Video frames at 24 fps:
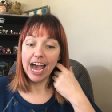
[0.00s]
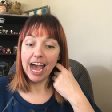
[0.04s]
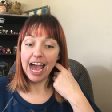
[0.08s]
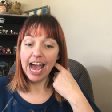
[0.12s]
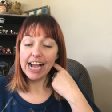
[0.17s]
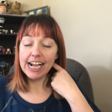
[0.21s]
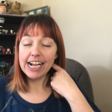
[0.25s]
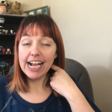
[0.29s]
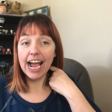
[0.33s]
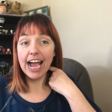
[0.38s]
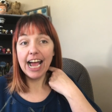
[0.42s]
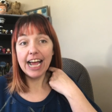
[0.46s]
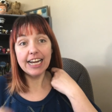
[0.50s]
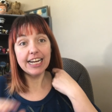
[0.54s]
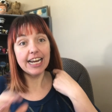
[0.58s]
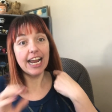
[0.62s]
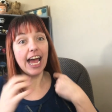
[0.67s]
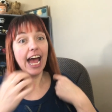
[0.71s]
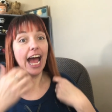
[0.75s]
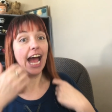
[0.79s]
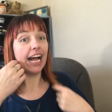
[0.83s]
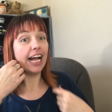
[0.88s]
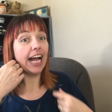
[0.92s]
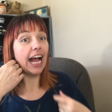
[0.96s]
I got,
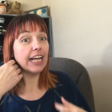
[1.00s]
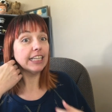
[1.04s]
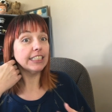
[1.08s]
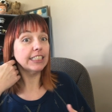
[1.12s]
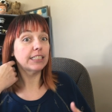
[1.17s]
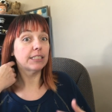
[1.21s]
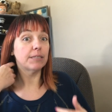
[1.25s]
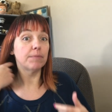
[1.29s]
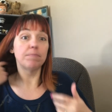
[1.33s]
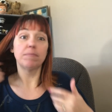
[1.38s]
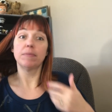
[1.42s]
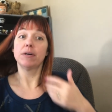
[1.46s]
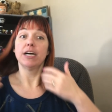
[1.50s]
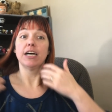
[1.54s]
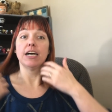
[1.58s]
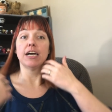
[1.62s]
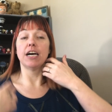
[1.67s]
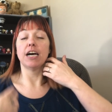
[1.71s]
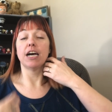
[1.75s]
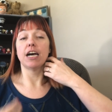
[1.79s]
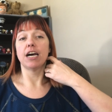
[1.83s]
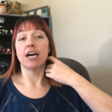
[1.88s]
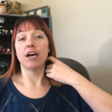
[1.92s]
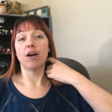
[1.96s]
I got some
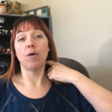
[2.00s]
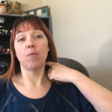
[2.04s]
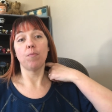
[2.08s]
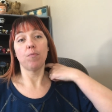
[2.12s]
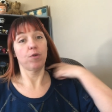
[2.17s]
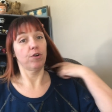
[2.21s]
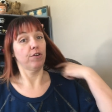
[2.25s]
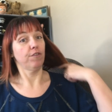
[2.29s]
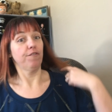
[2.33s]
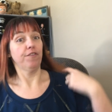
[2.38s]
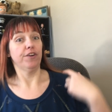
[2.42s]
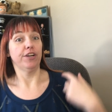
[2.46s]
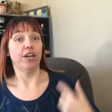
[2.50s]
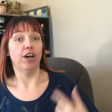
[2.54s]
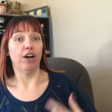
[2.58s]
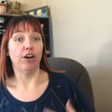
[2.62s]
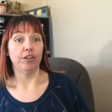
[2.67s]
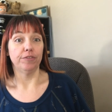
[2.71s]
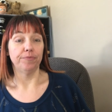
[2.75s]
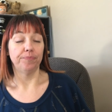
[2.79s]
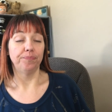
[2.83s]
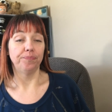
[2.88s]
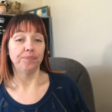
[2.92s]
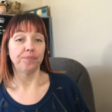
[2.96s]
uh, homework for
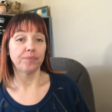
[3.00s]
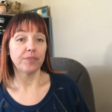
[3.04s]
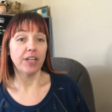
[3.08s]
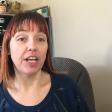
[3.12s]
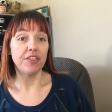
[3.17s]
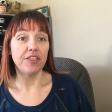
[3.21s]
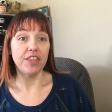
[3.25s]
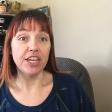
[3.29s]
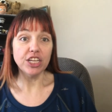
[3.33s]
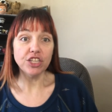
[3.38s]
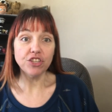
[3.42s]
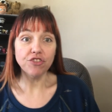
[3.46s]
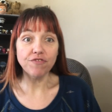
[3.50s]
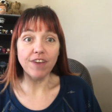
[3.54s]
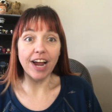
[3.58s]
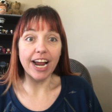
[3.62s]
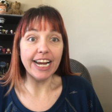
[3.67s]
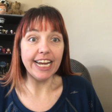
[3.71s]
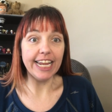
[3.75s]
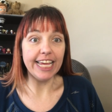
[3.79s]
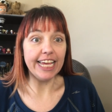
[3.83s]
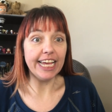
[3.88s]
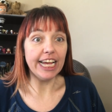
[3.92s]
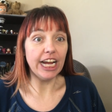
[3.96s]
y'all. This
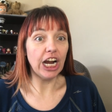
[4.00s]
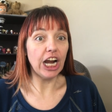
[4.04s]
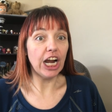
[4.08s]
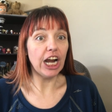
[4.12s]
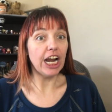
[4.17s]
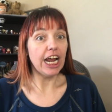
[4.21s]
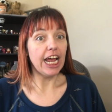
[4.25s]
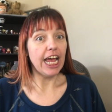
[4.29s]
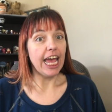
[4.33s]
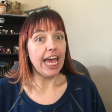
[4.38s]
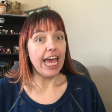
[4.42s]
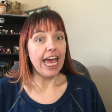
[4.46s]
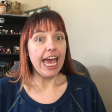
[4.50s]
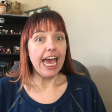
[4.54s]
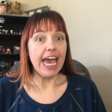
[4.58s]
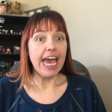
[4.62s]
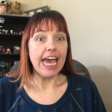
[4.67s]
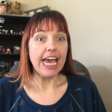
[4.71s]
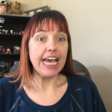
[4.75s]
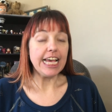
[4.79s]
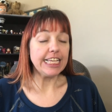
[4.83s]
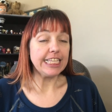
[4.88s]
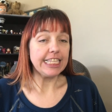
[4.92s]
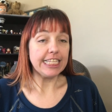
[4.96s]
right here
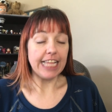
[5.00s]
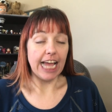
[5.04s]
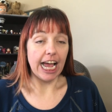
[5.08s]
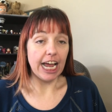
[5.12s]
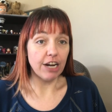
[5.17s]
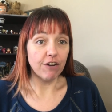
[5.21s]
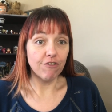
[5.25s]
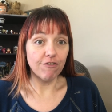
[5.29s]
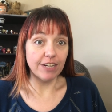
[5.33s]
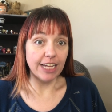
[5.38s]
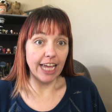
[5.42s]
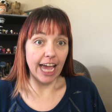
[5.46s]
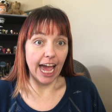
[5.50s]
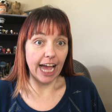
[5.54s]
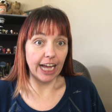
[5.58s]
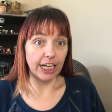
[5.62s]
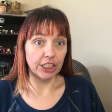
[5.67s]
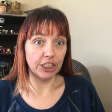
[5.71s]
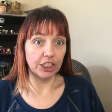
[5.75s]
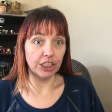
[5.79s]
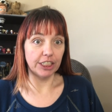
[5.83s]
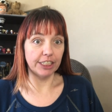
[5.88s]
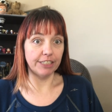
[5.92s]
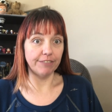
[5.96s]
is not a
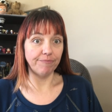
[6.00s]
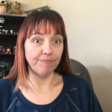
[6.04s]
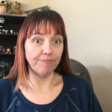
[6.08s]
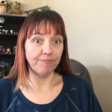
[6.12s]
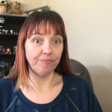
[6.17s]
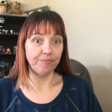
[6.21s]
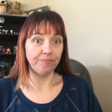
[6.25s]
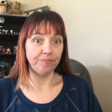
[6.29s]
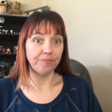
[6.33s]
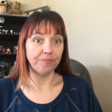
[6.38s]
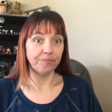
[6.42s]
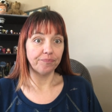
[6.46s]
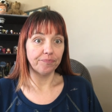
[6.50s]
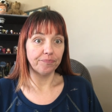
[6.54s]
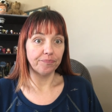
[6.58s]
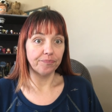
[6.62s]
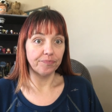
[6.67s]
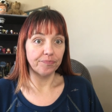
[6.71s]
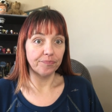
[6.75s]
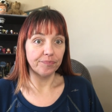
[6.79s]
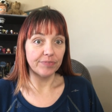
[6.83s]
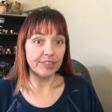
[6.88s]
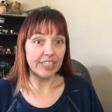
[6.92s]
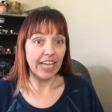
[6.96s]
reaction.
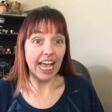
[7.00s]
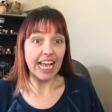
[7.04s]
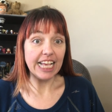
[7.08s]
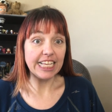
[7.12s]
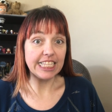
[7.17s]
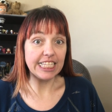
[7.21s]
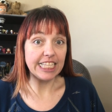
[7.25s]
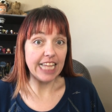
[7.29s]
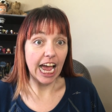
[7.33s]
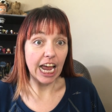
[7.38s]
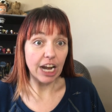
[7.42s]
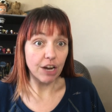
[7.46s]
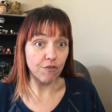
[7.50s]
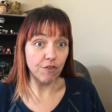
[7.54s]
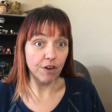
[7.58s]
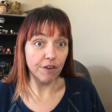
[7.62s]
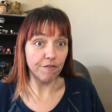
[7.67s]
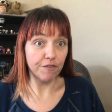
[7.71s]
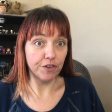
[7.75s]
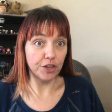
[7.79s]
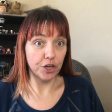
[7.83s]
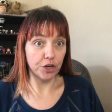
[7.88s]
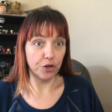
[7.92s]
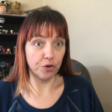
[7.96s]
It's not a
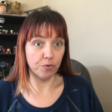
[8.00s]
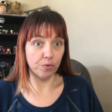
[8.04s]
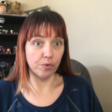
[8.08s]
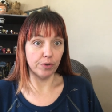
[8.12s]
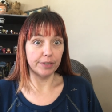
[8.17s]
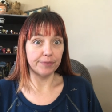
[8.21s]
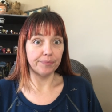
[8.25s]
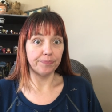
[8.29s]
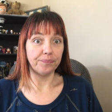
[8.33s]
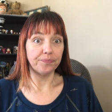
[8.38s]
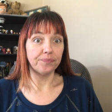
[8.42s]
review.